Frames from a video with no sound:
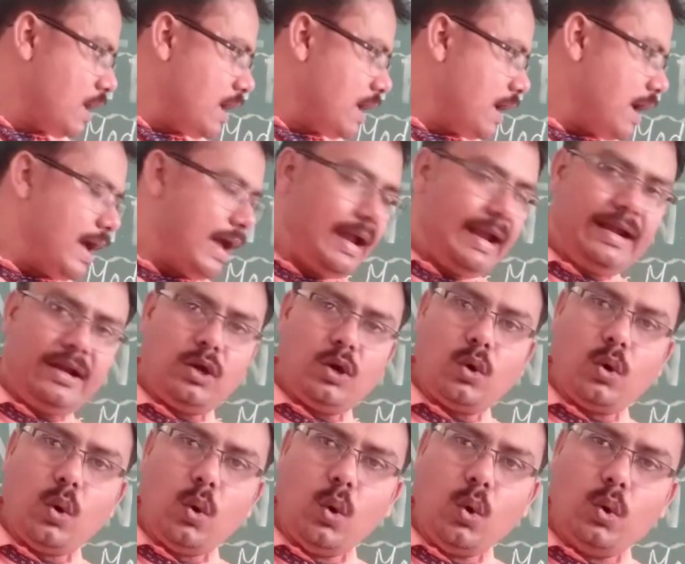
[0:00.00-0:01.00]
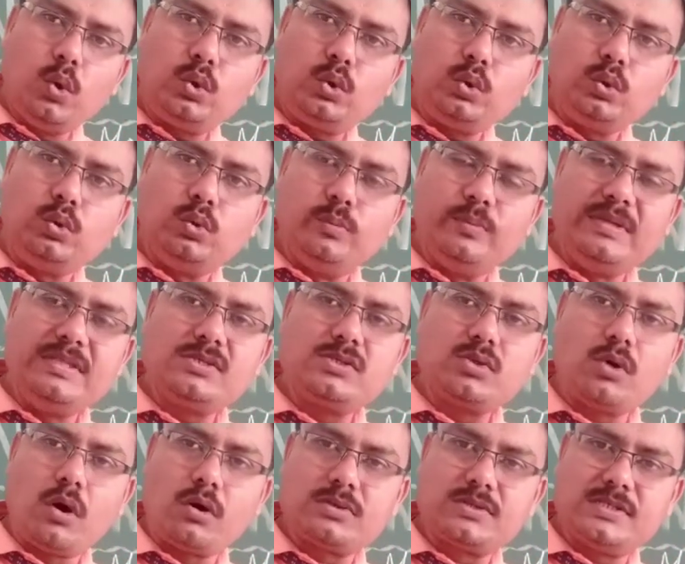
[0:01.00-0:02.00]
and O2
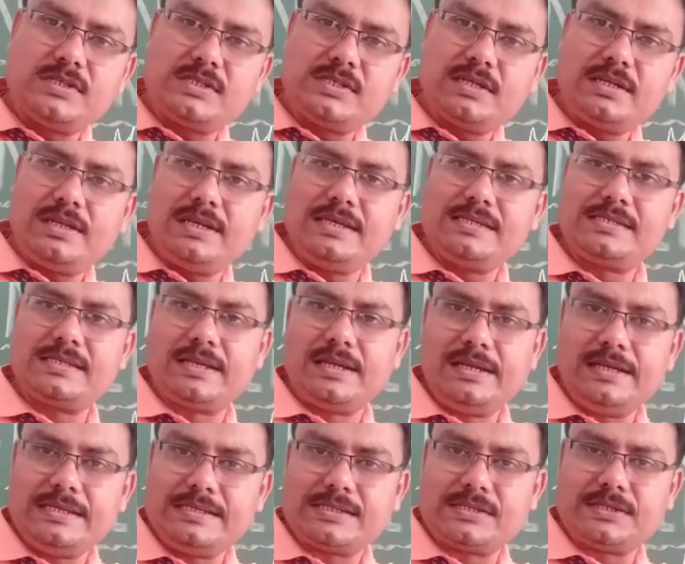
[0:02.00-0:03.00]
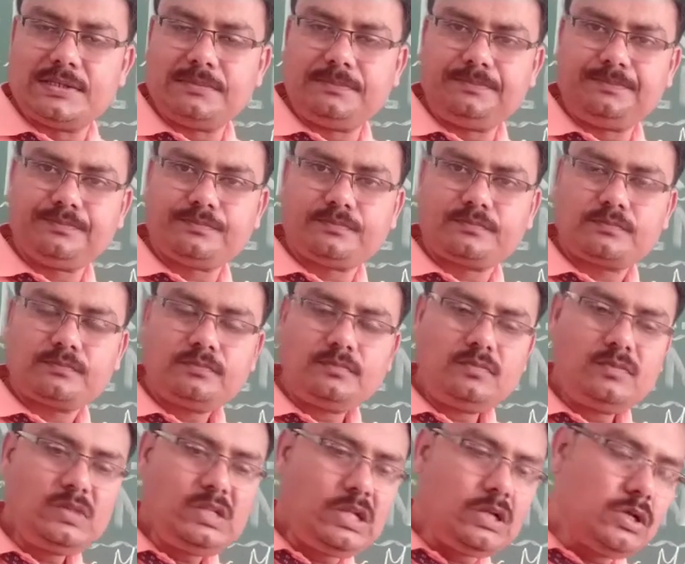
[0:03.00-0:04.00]
means oxygen is released.
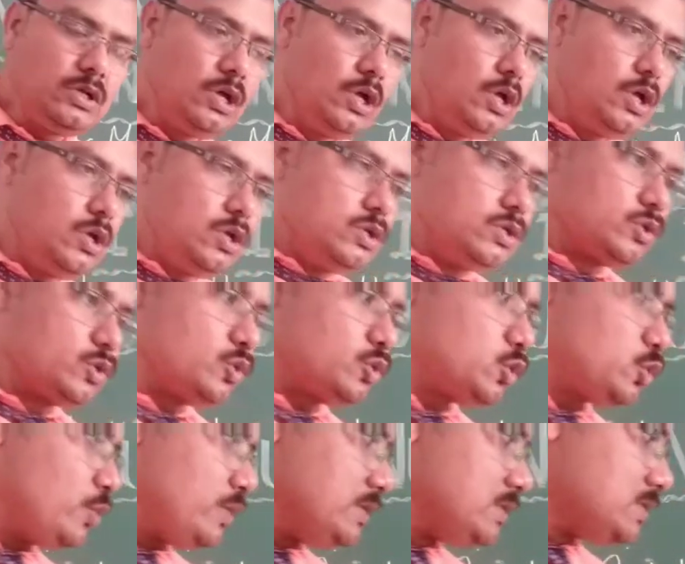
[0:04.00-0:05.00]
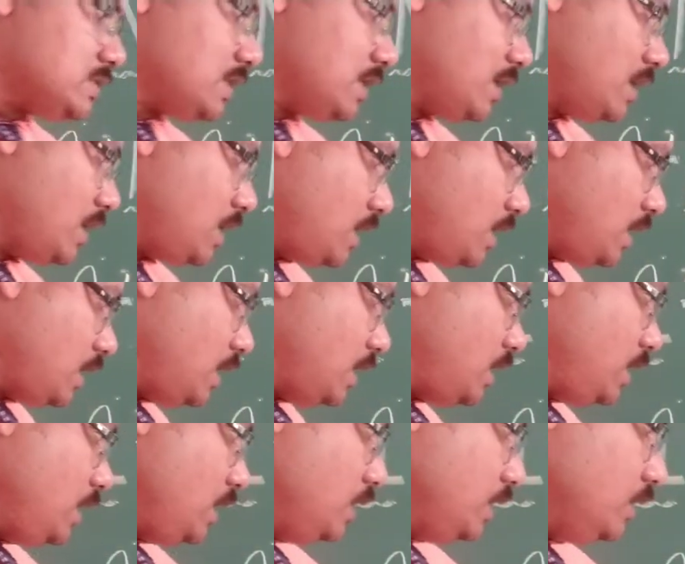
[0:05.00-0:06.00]
So students,
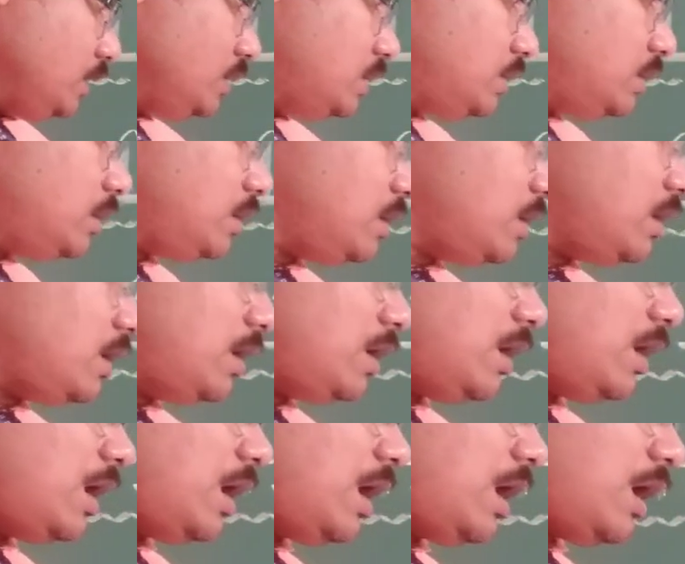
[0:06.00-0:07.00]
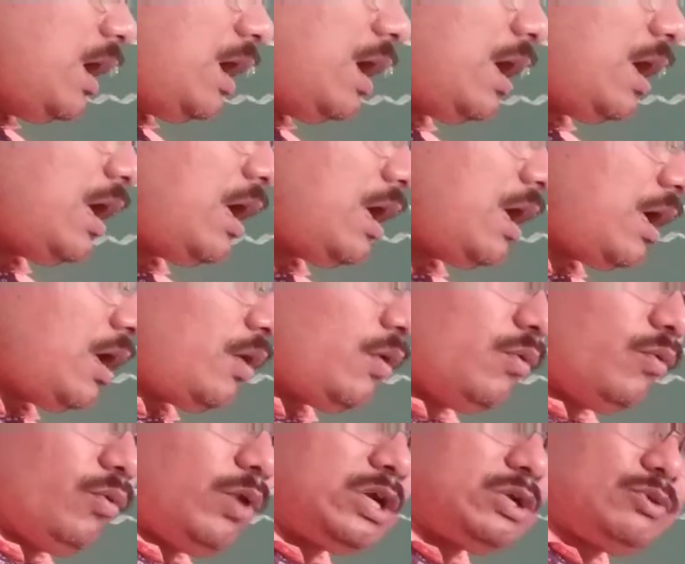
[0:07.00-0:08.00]
here
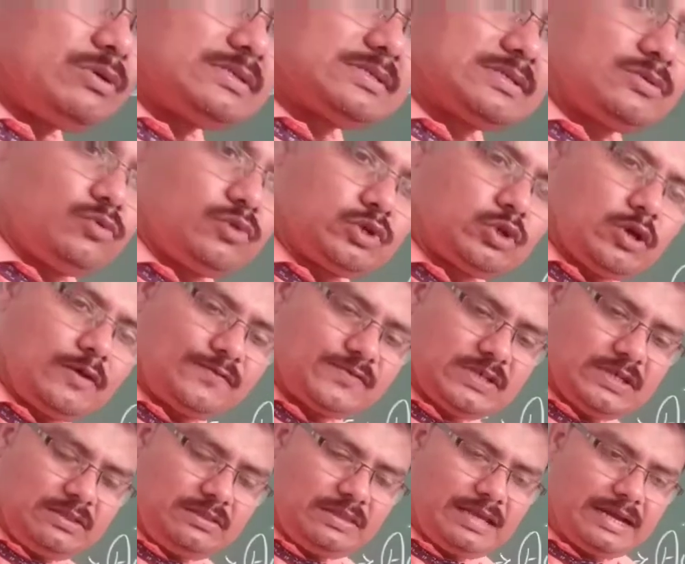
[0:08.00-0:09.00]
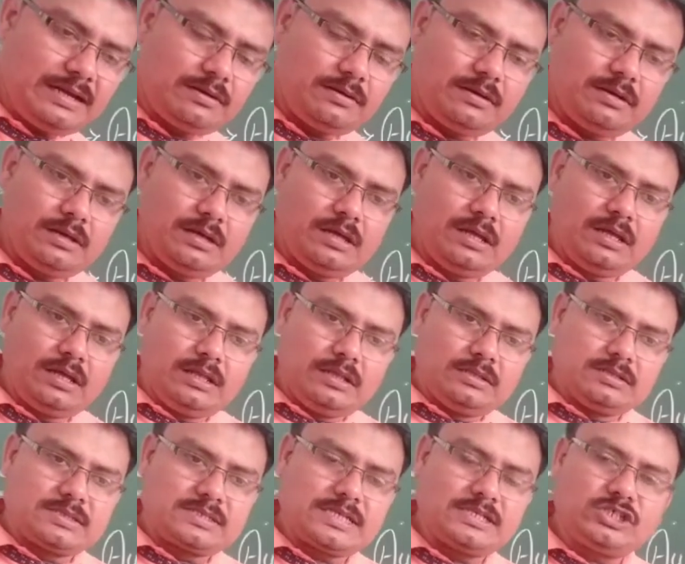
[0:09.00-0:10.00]
what you have seen,
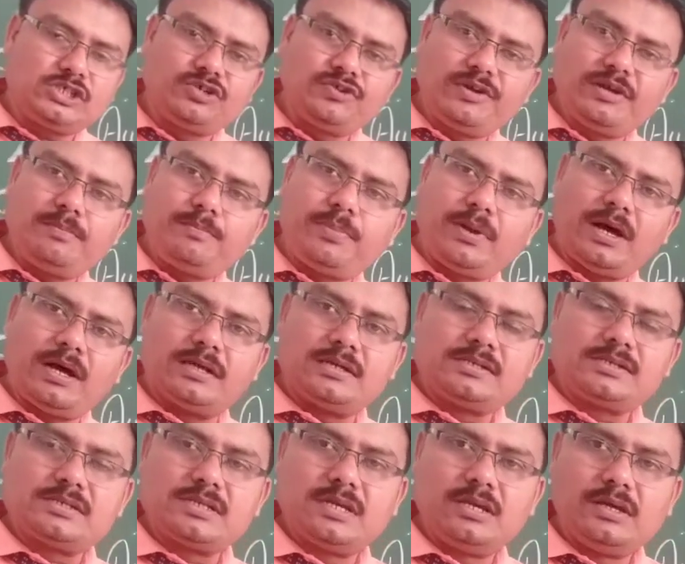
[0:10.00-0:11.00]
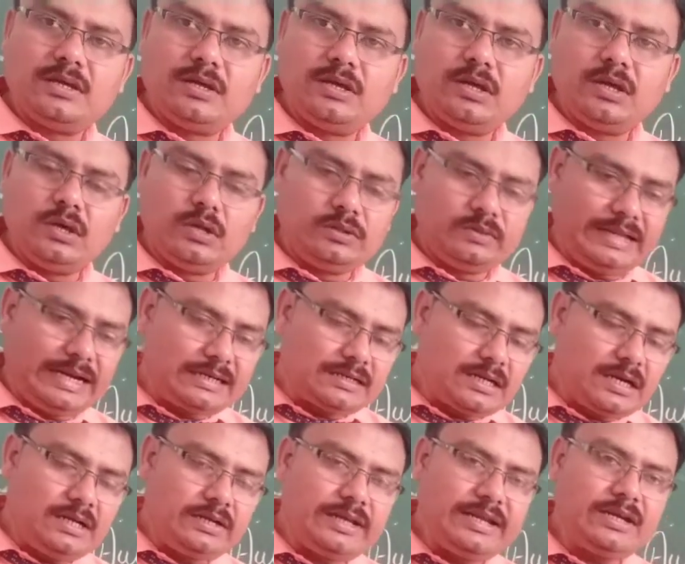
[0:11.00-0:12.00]
that such green plants that
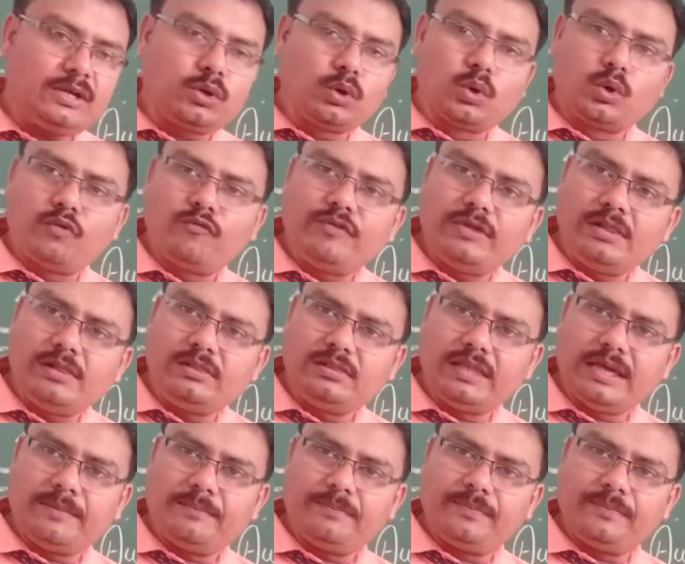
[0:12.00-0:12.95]
contain chlorophyll in them,